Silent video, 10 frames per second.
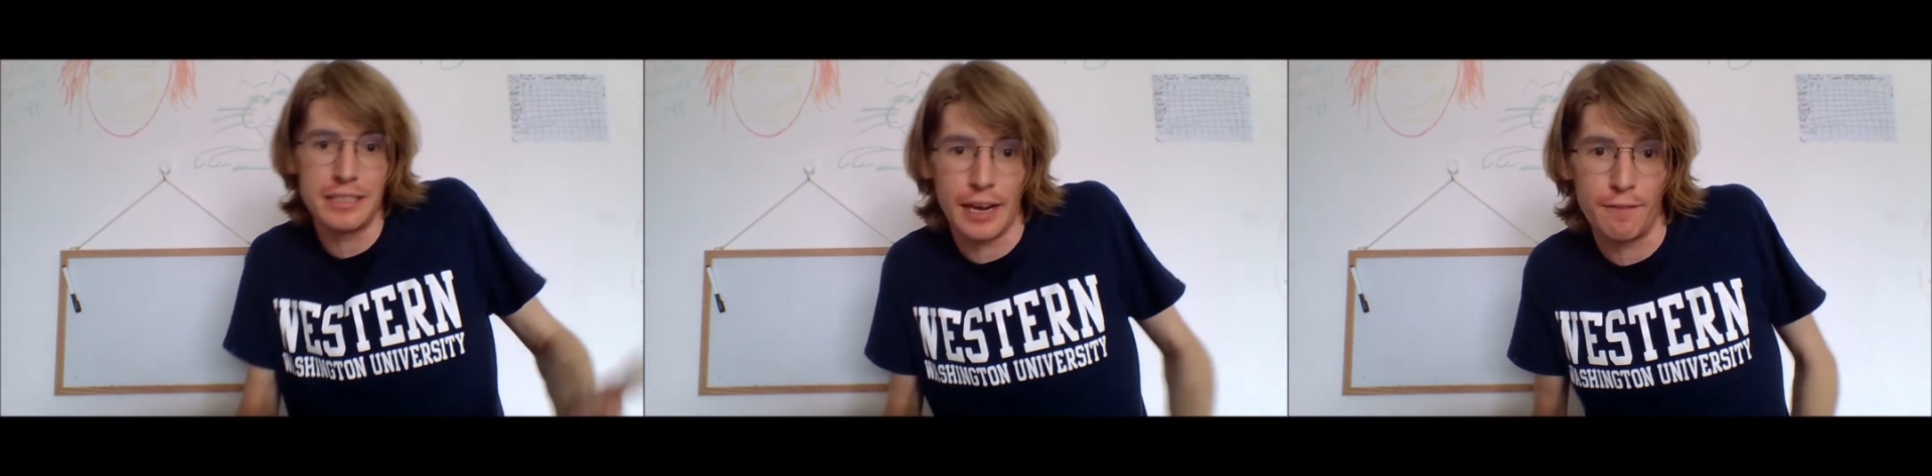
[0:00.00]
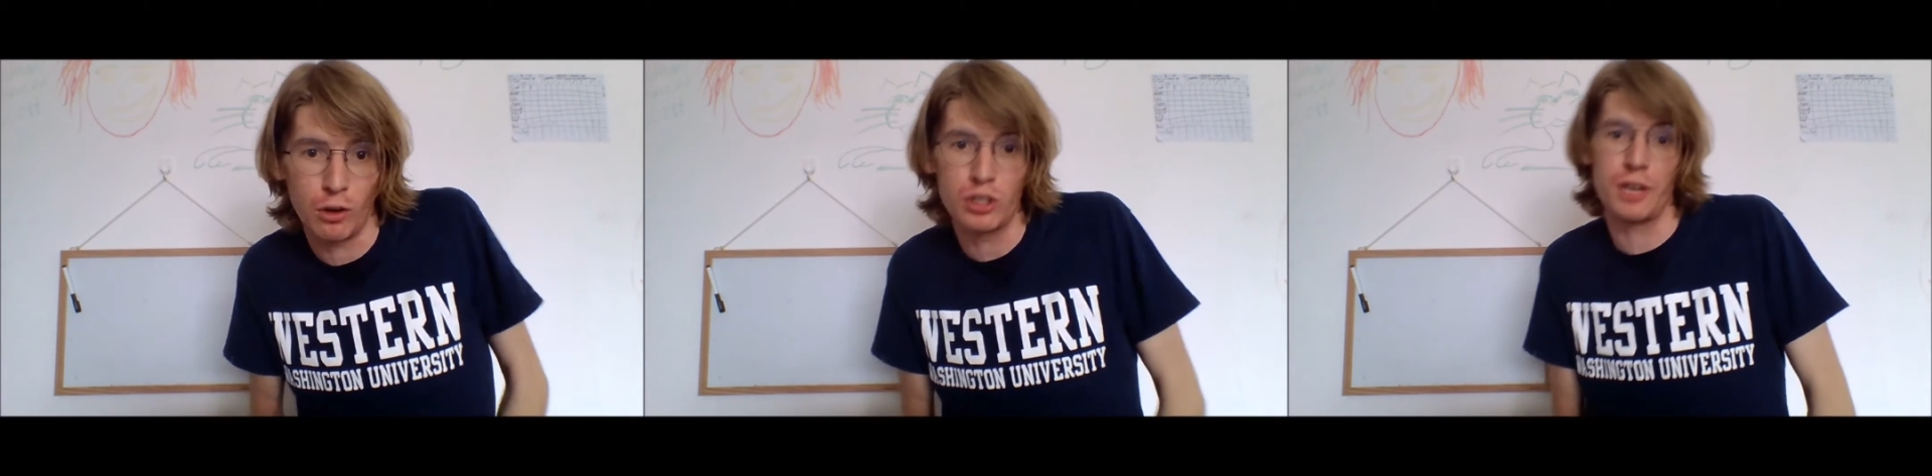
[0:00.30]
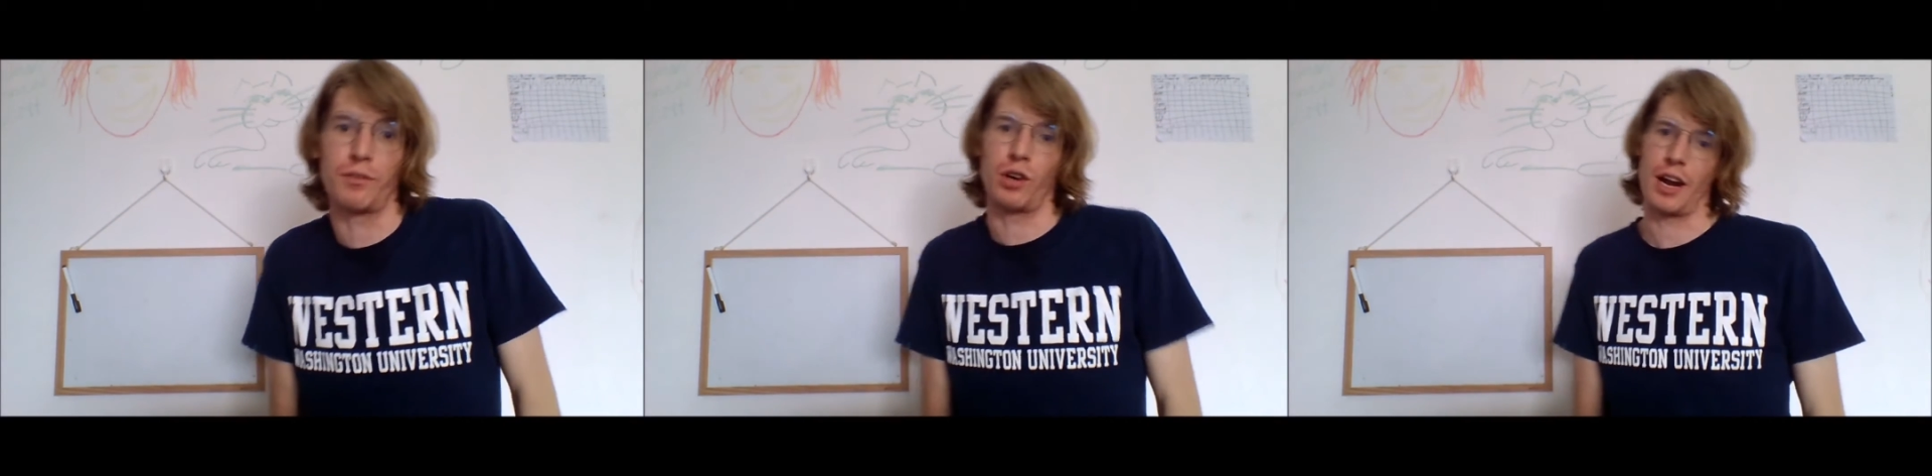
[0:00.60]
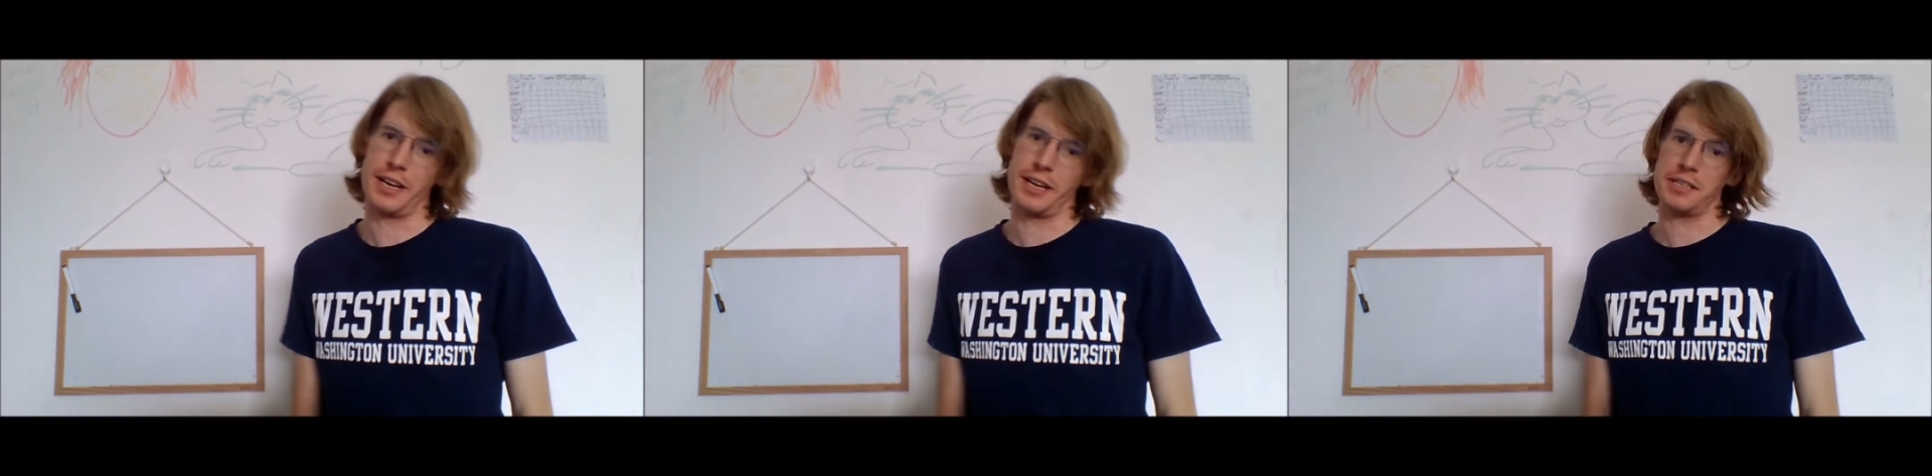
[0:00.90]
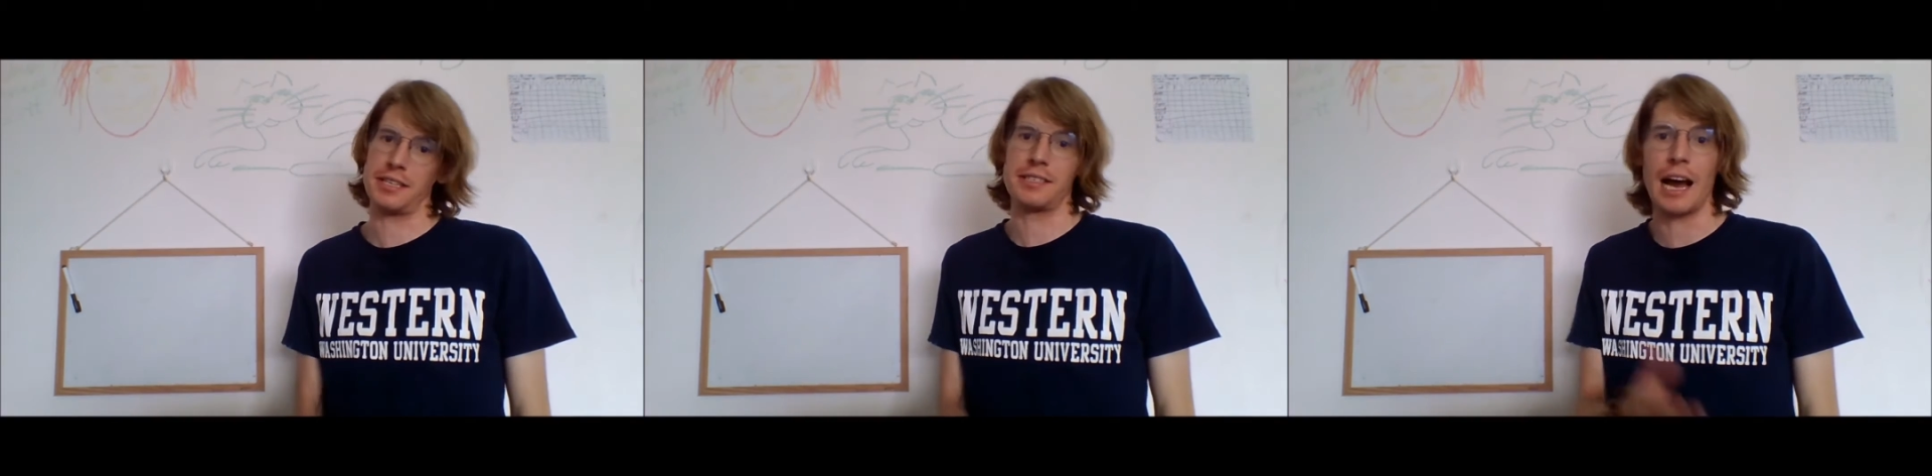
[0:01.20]
divergent
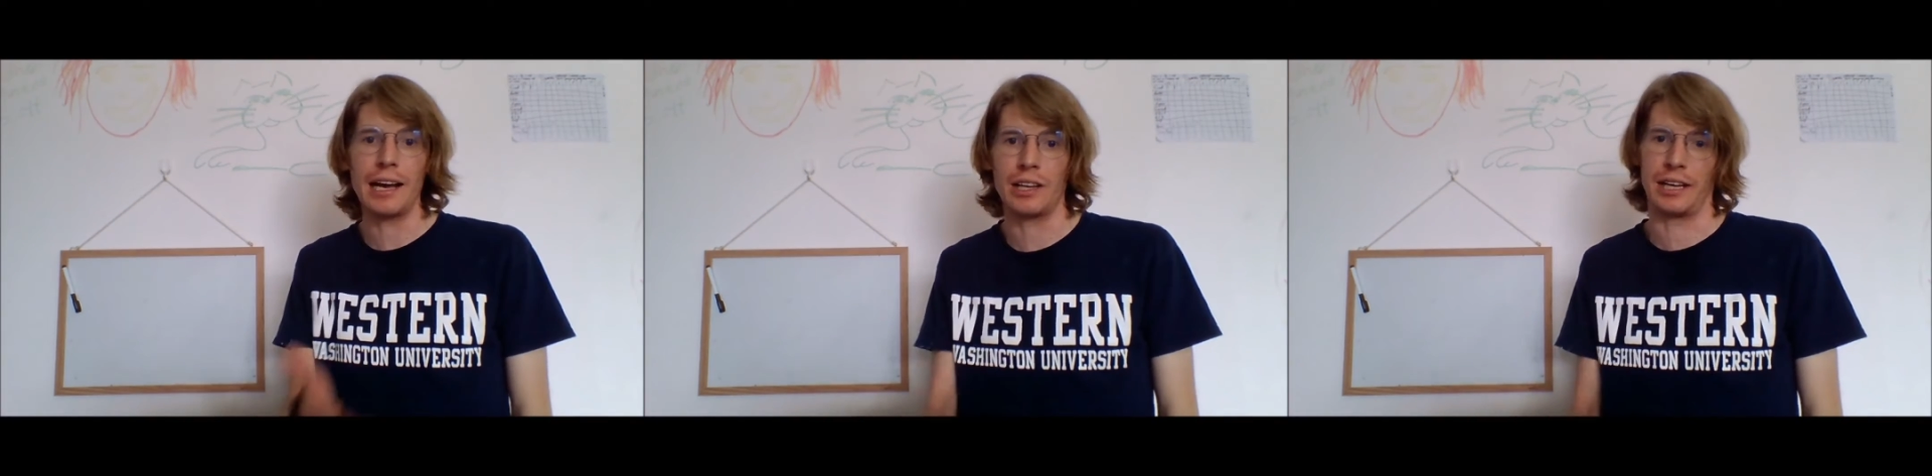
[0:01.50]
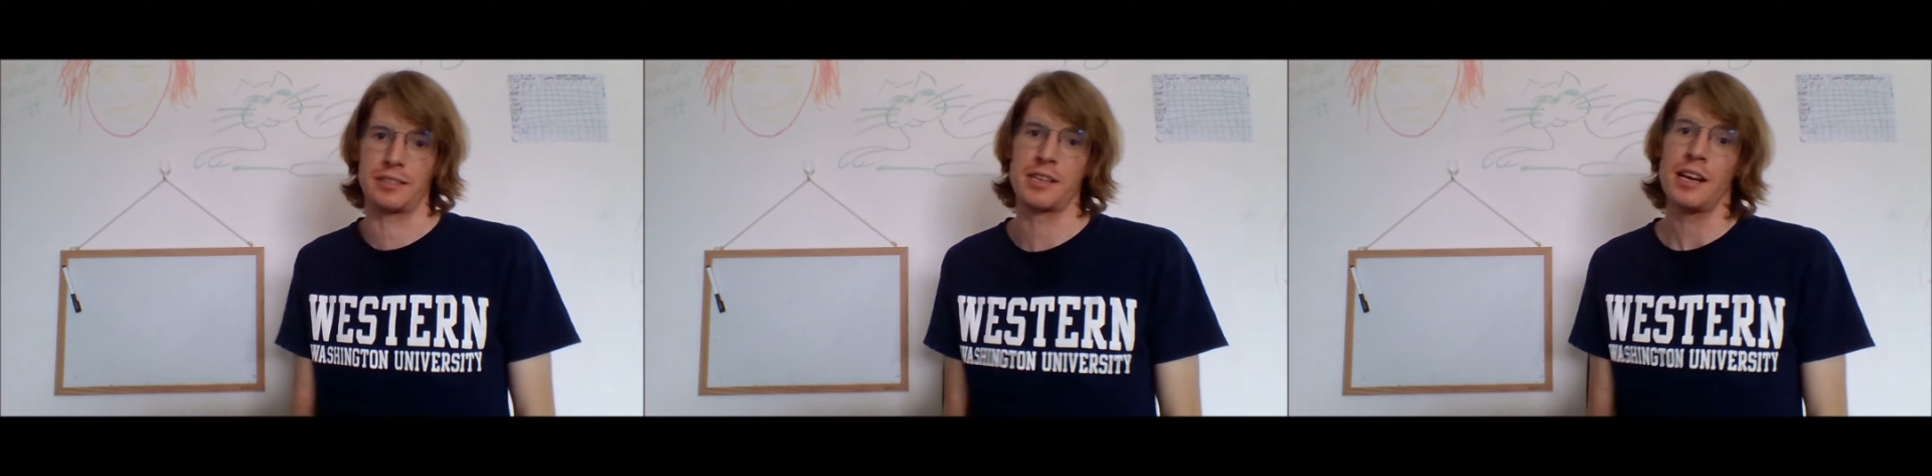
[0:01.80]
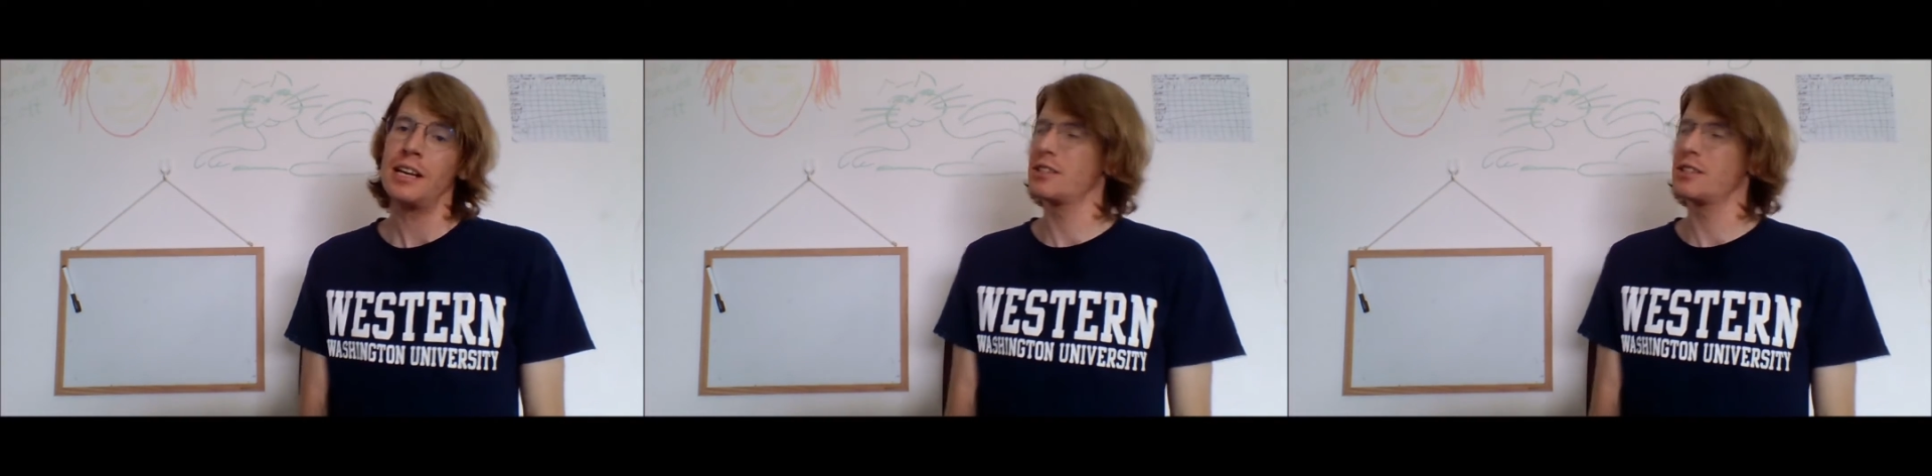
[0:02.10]
varieties as dialects.